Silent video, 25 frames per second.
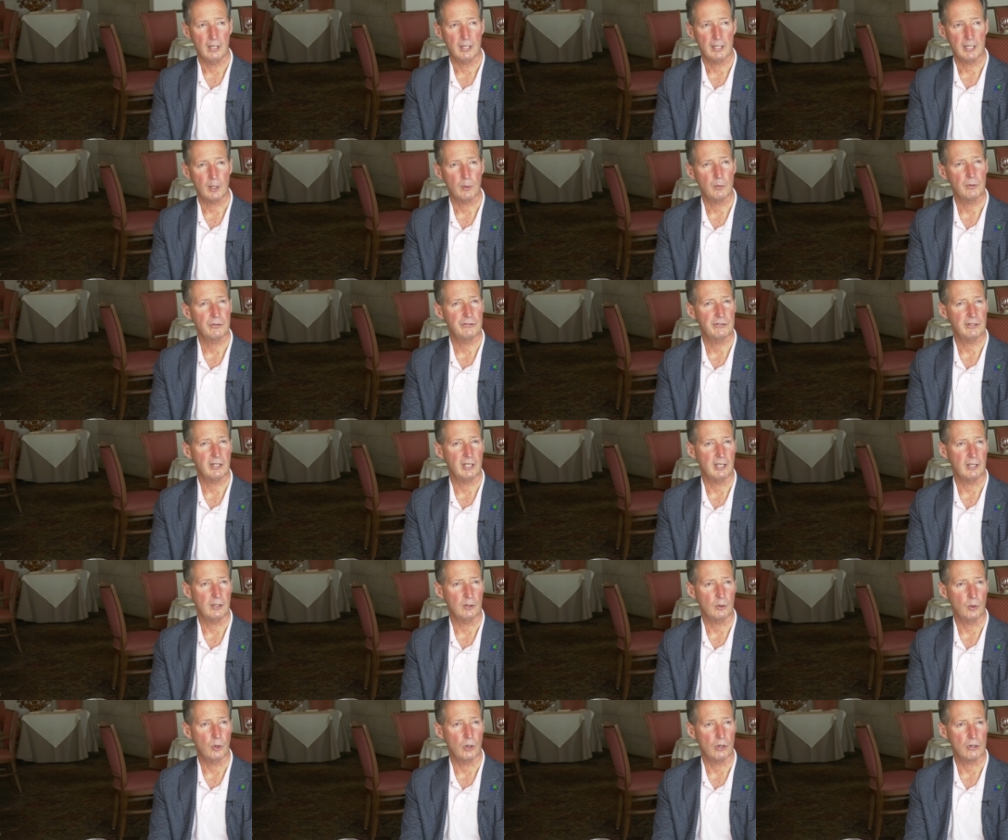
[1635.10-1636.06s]
that was
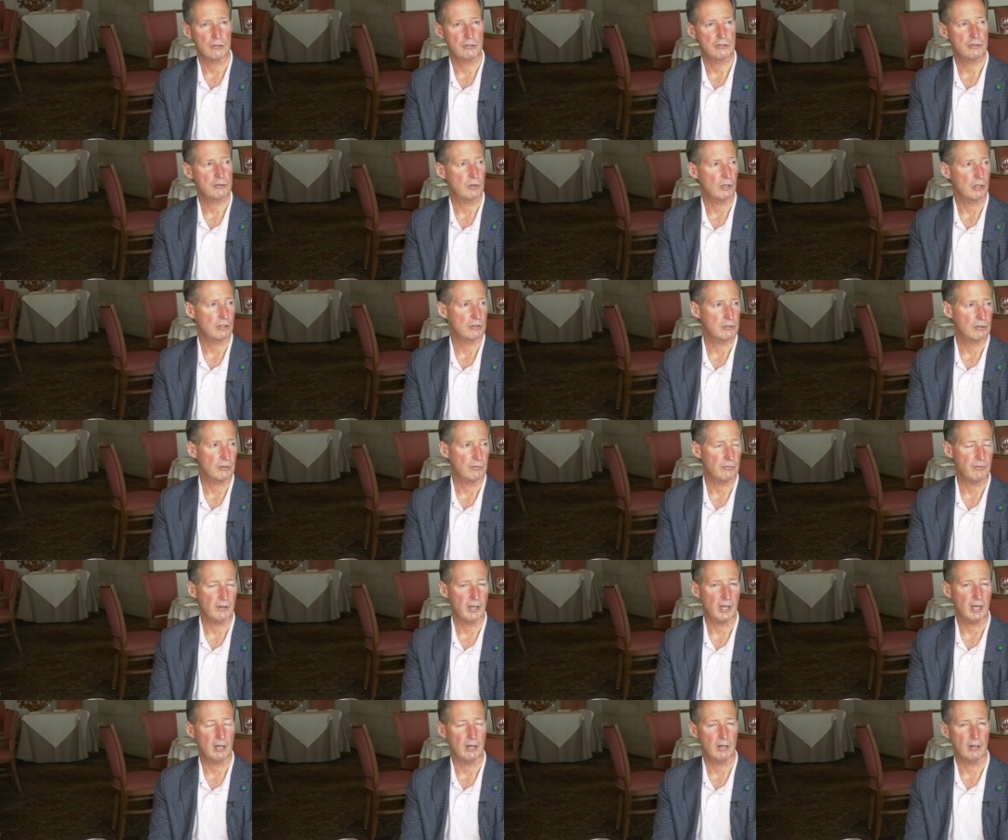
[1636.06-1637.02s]
a large structure
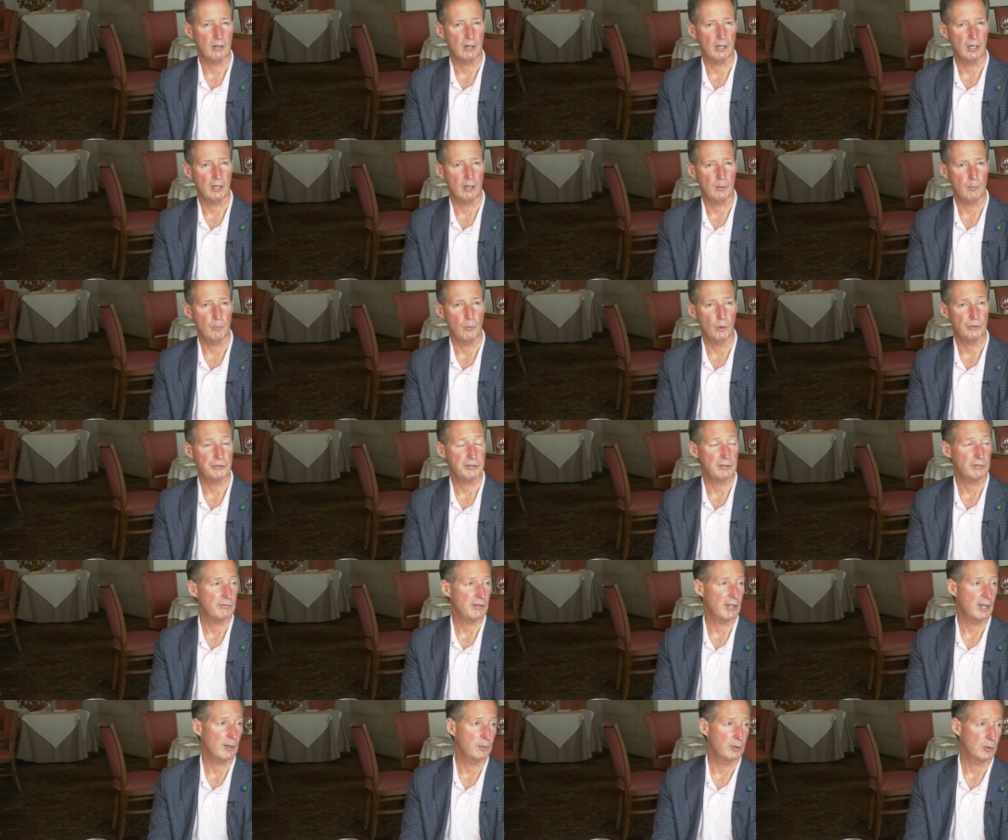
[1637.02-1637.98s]
fire, uh,
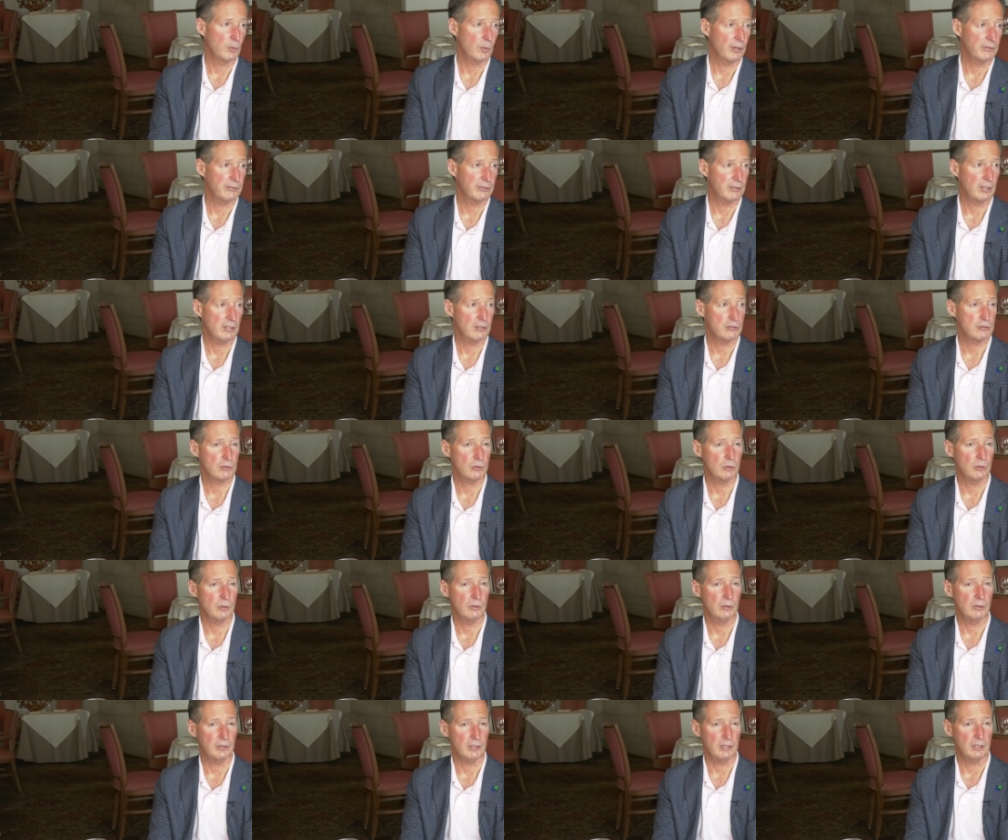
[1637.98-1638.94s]
multifamily
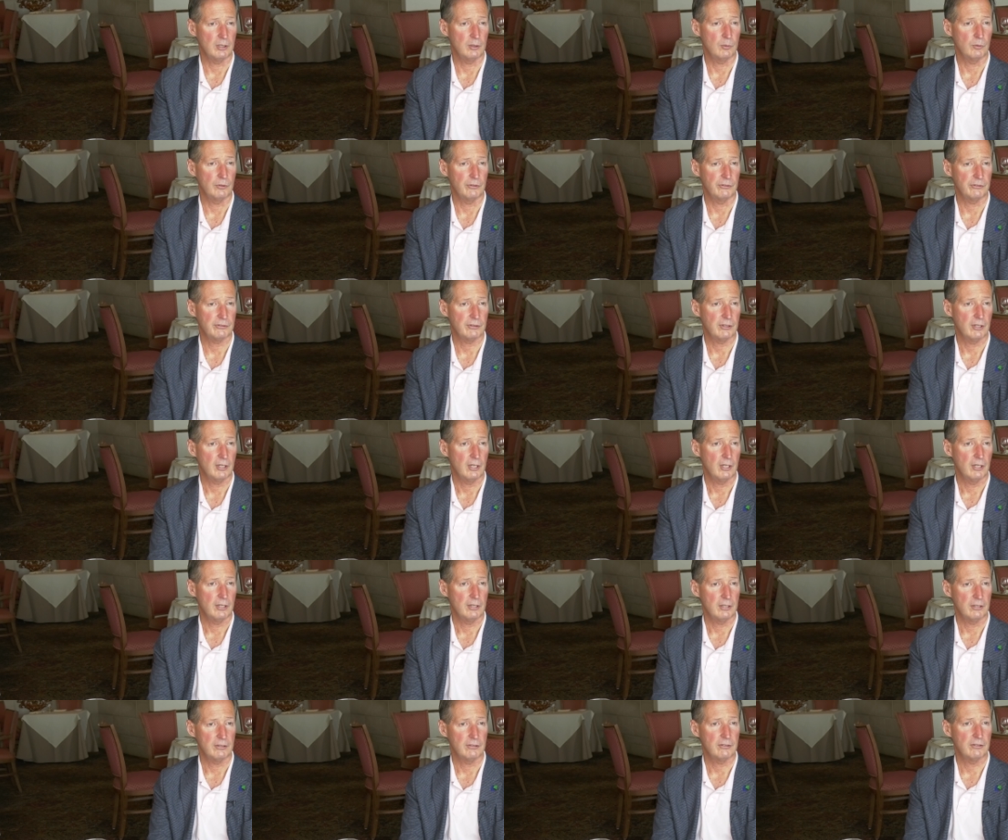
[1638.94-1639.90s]
residential, and it was
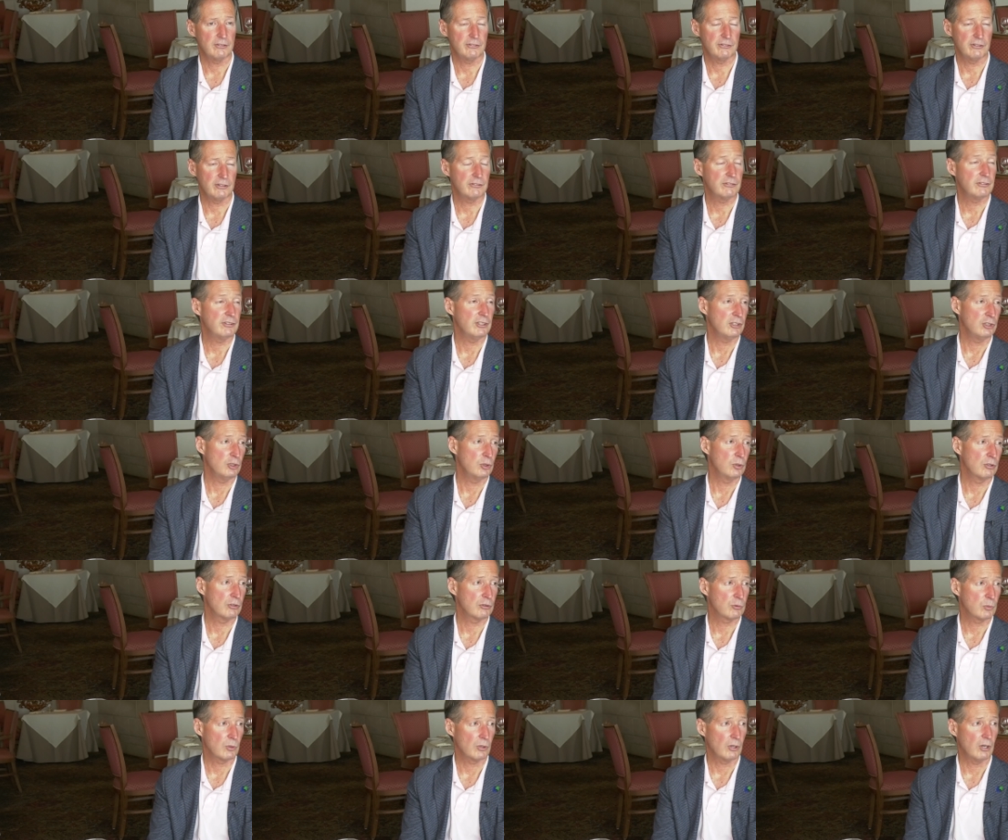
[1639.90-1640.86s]
in 16
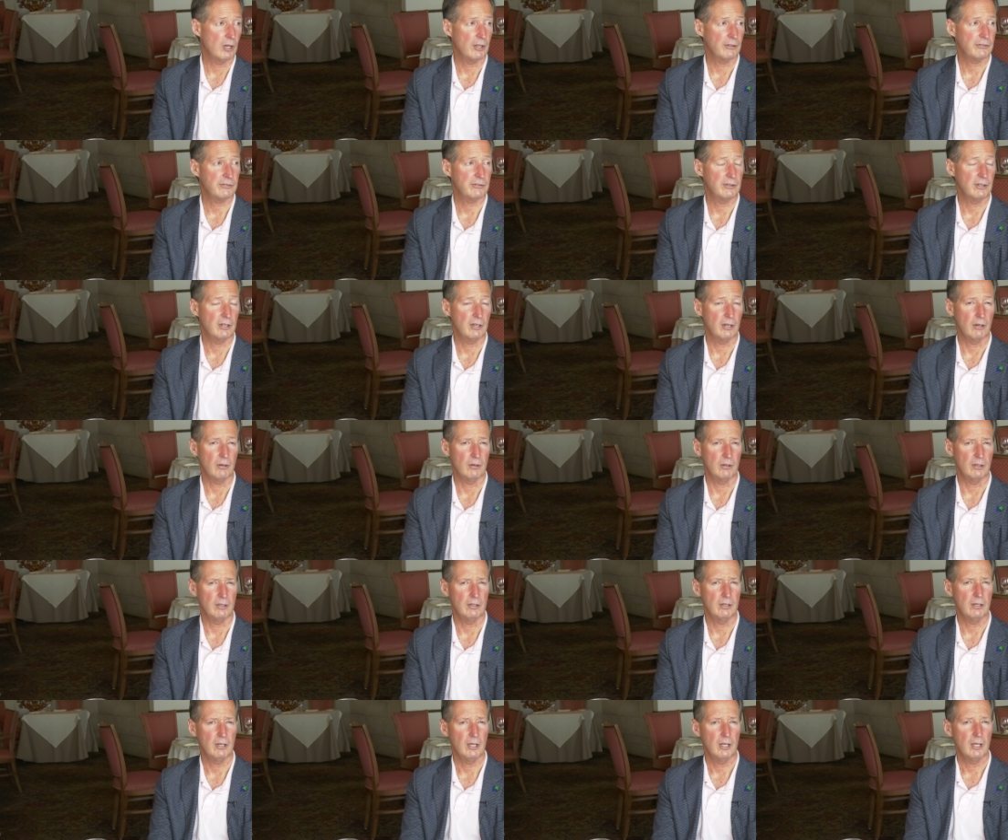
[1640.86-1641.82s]
units were lost there.
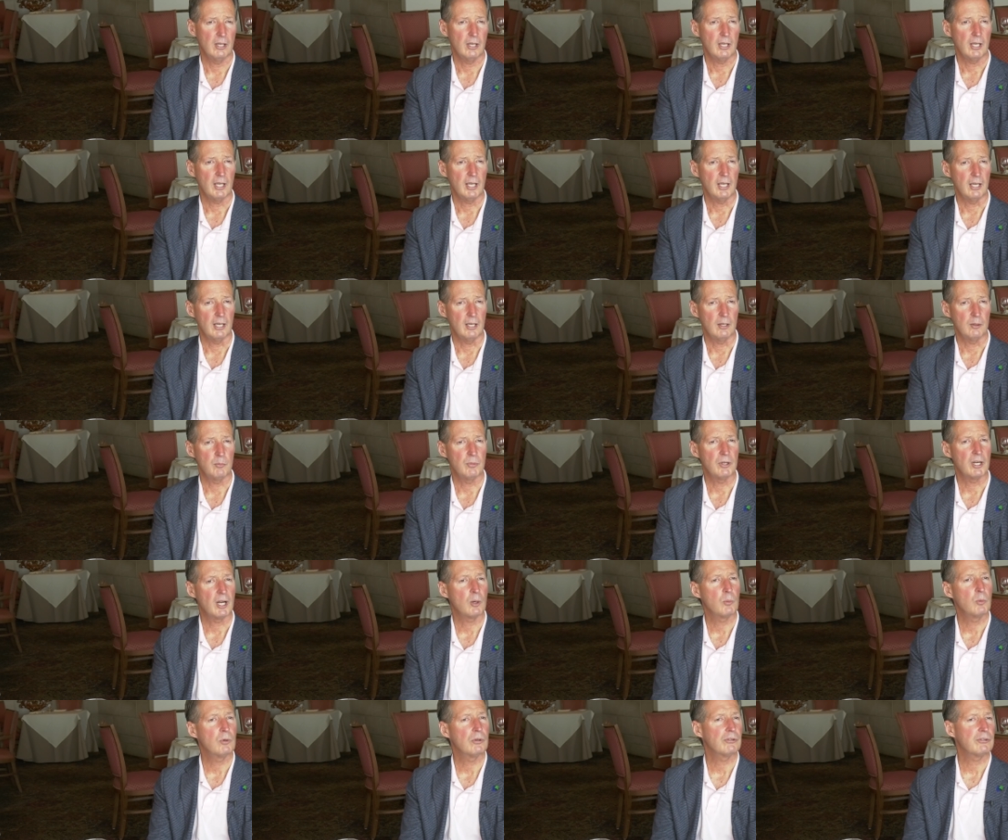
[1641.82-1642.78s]
And, yeah, and, and
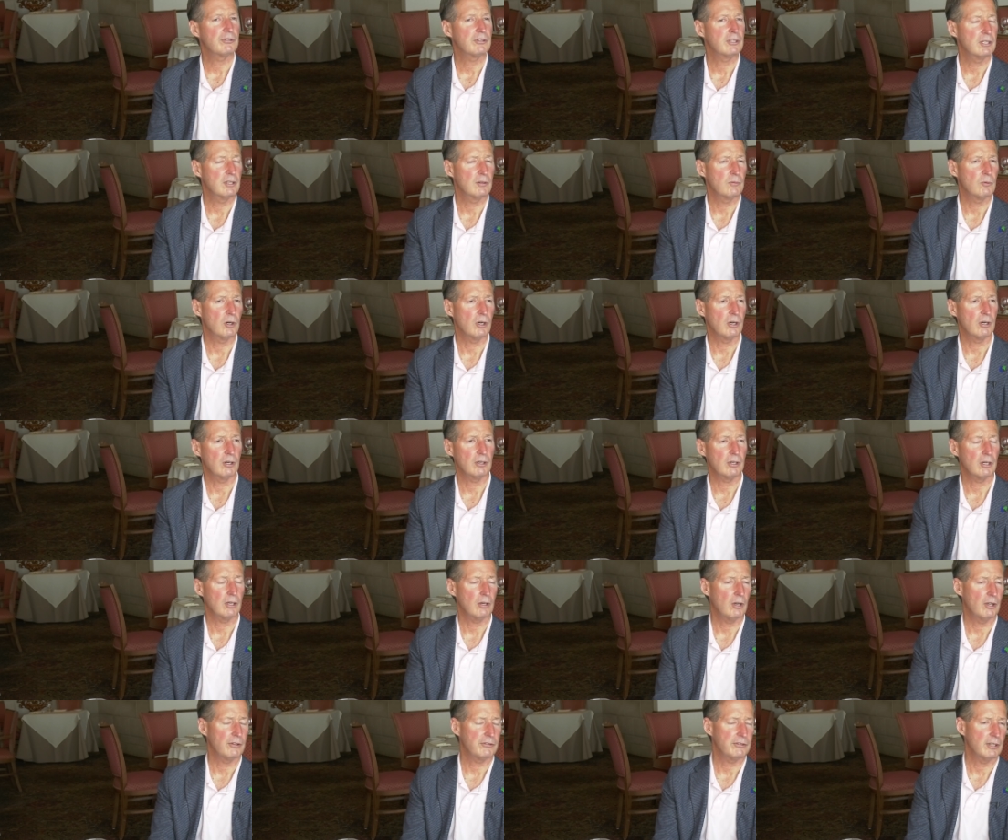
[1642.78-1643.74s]
but I will give our
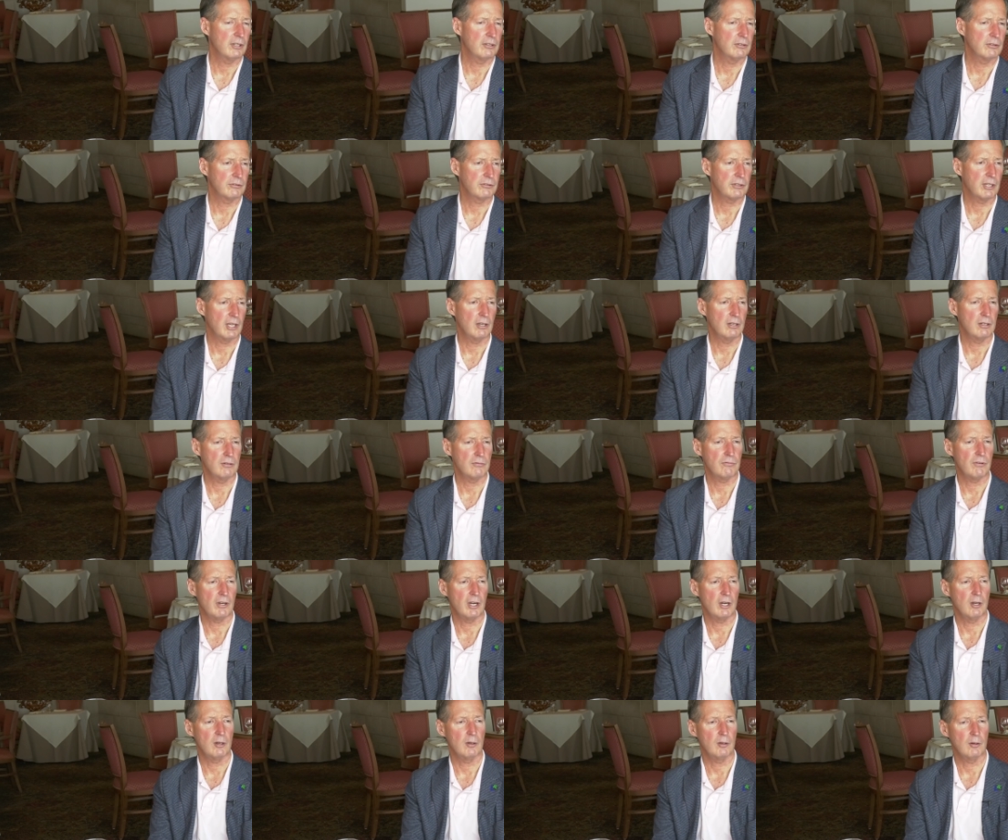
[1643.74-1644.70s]
Los Angeles County
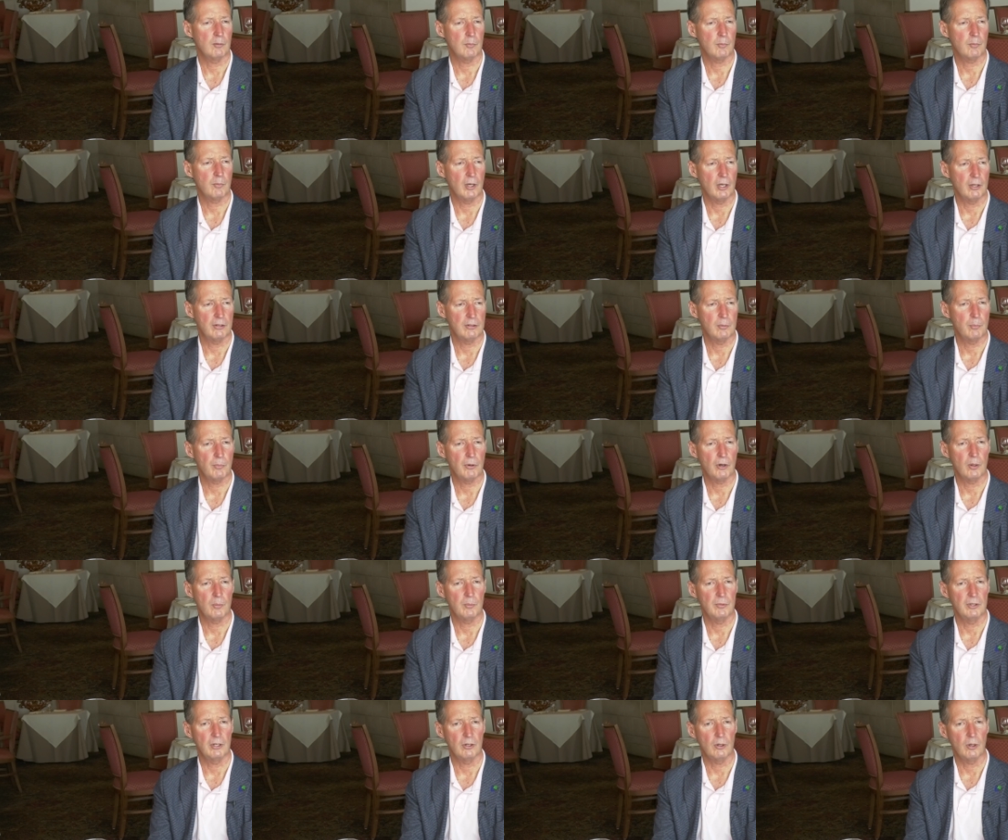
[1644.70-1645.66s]
Fire uh,
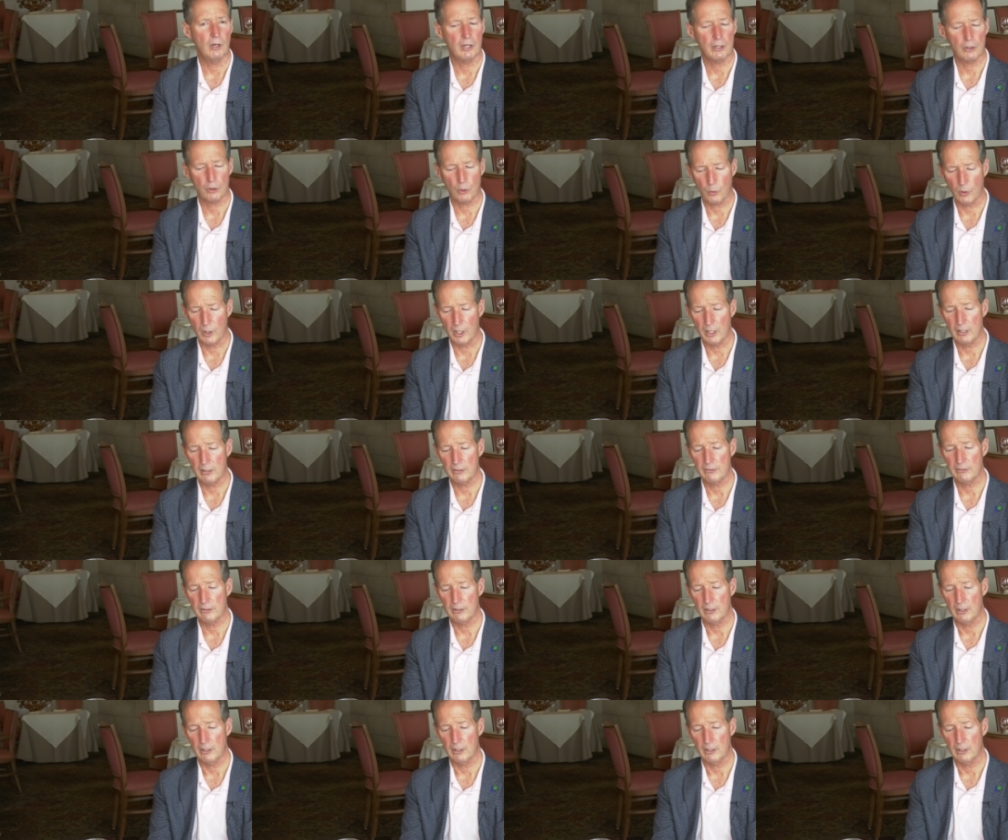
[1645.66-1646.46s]
Department a lot of credit.